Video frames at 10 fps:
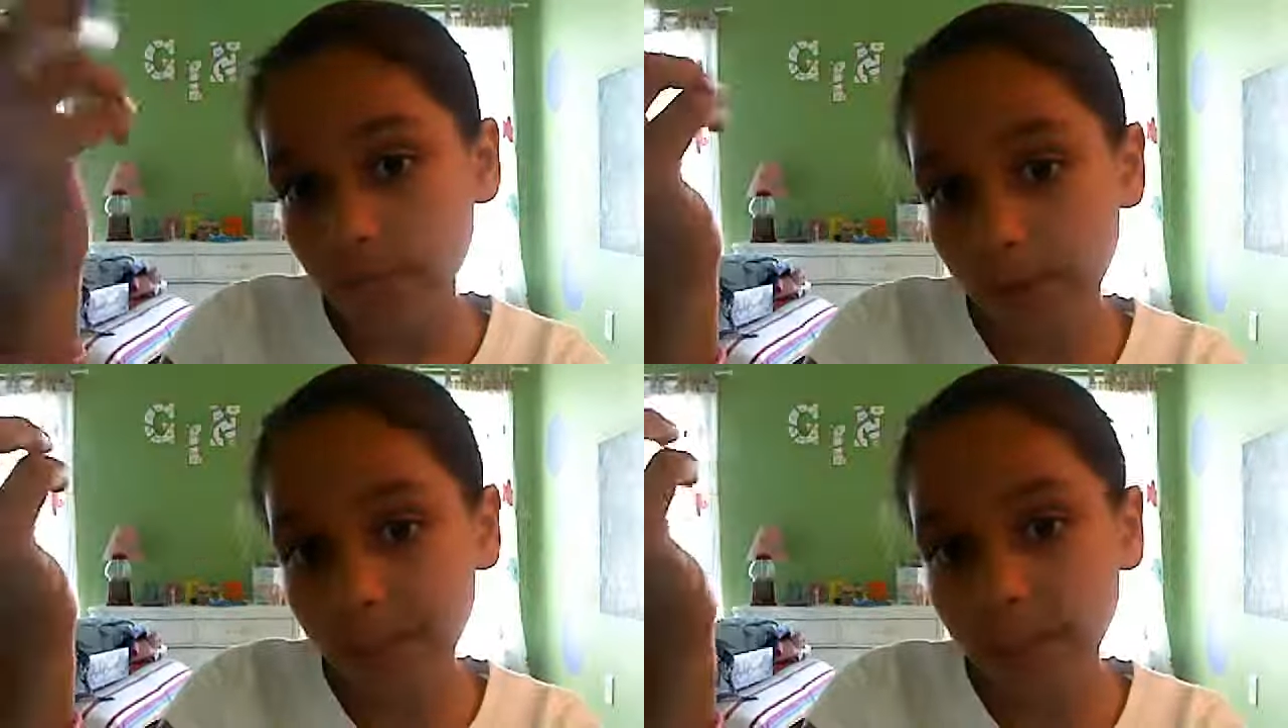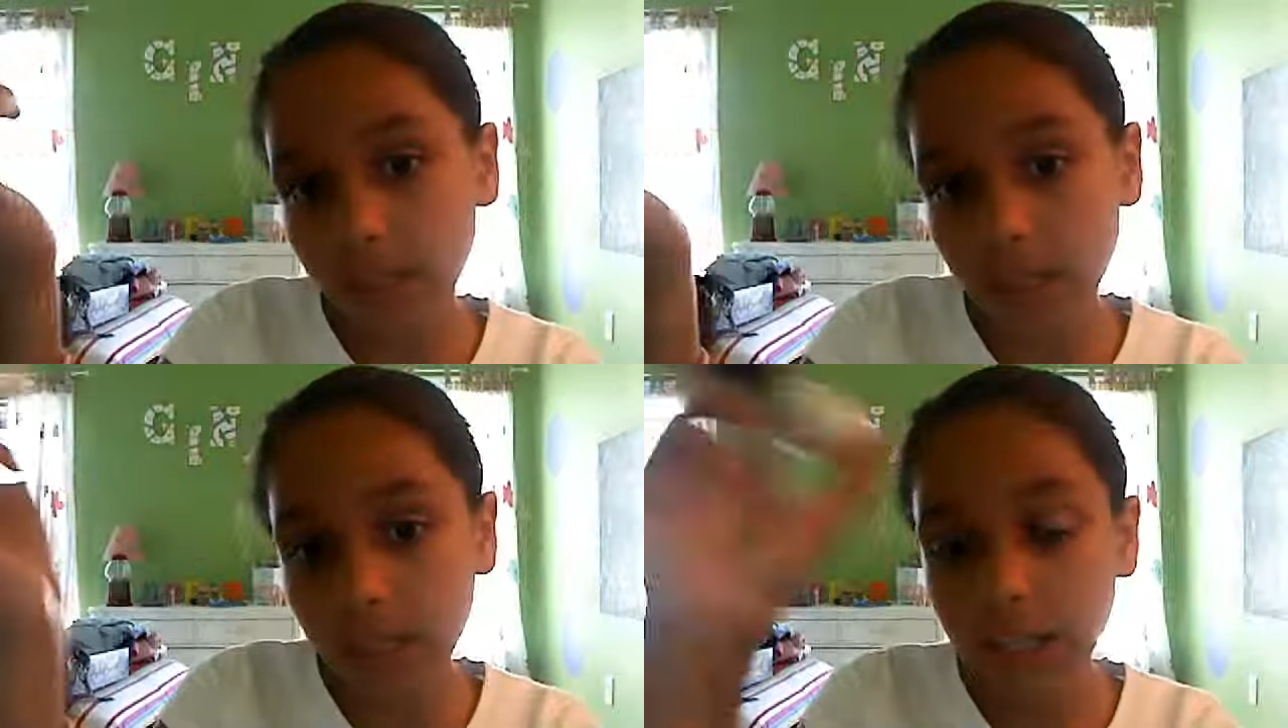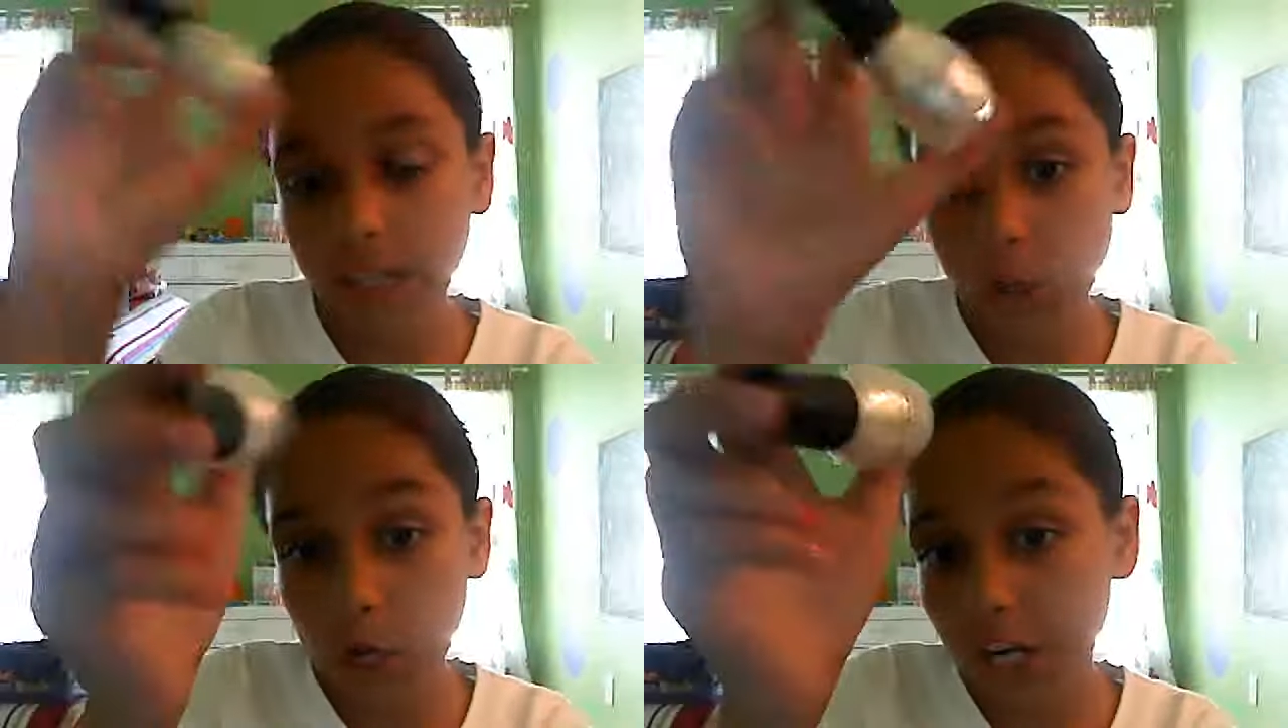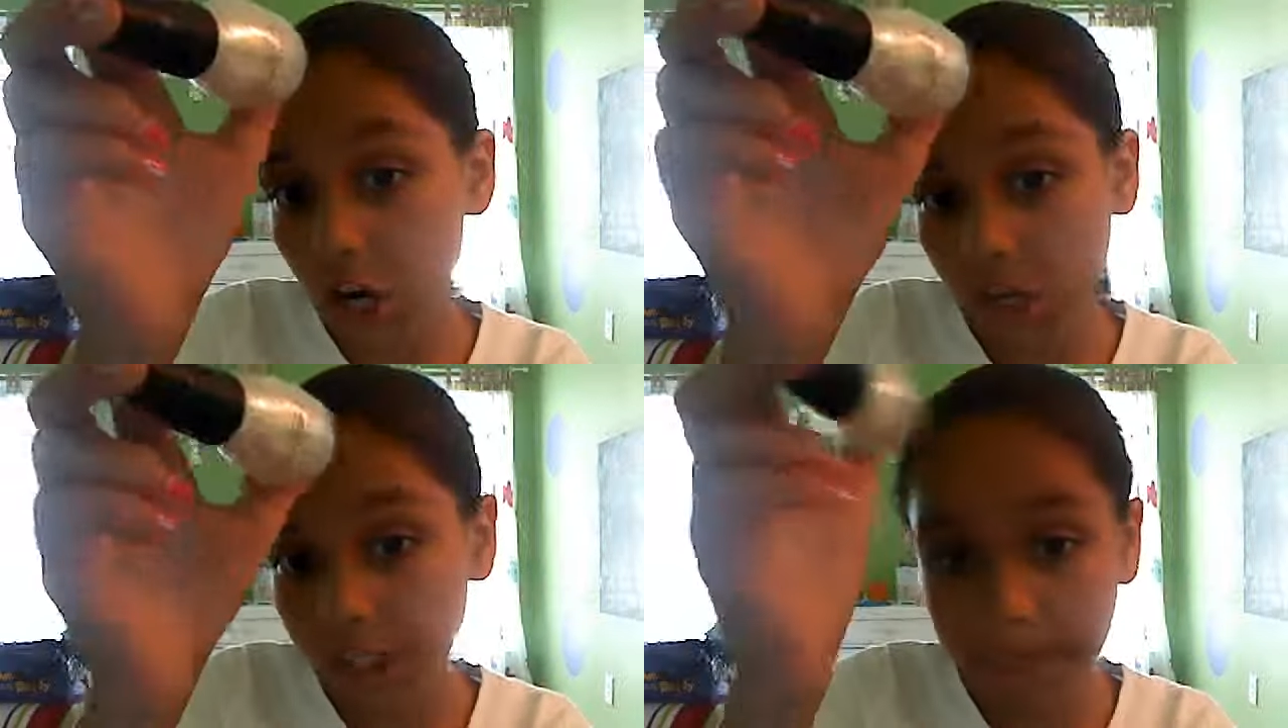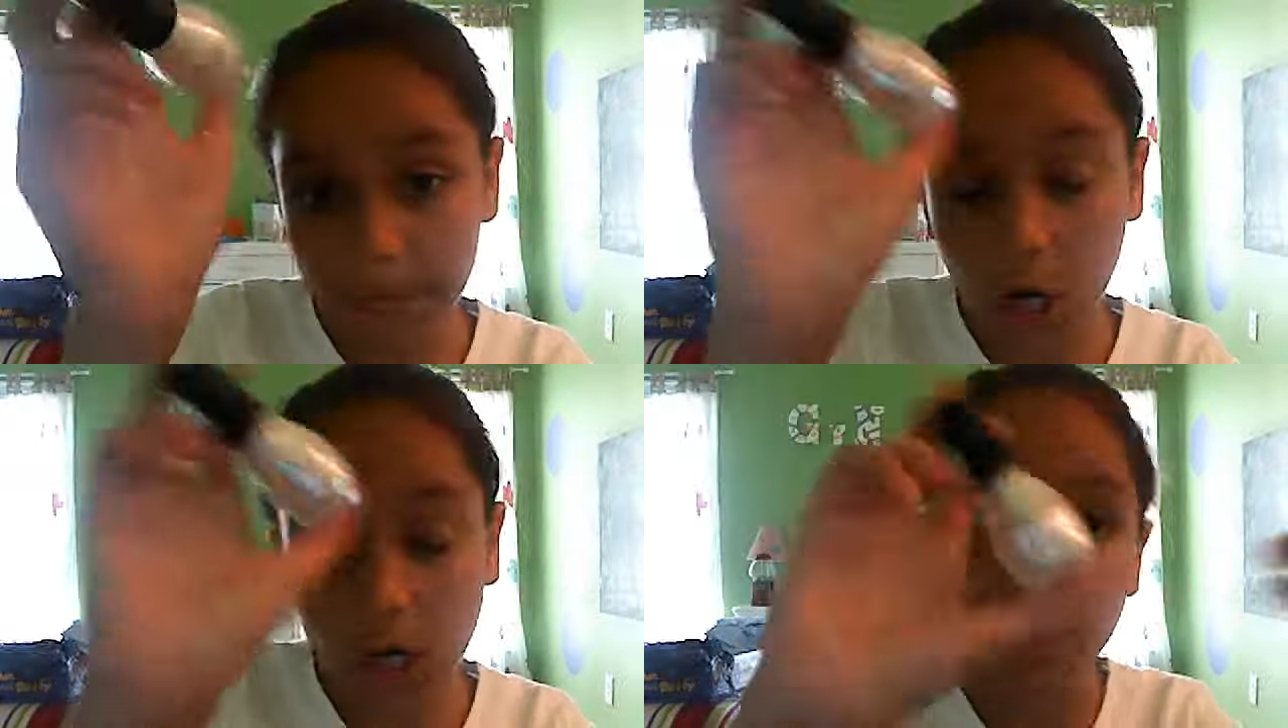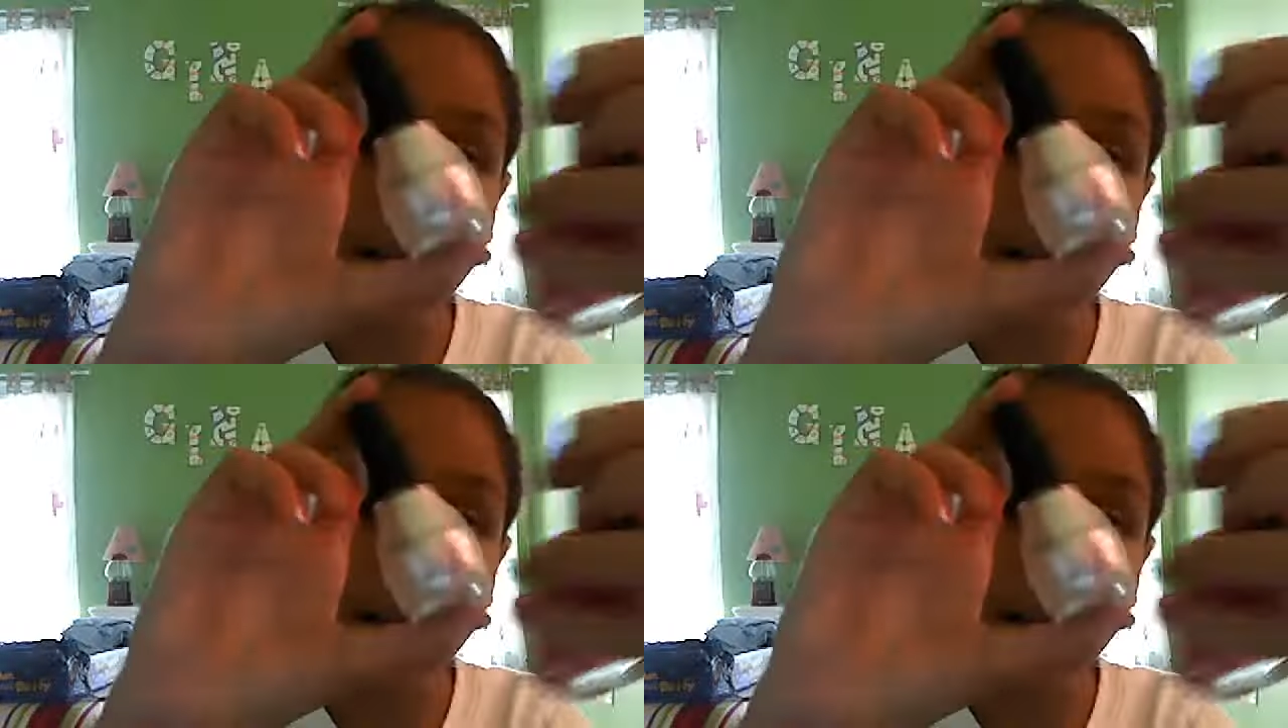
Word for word: with like his credit card, debit card,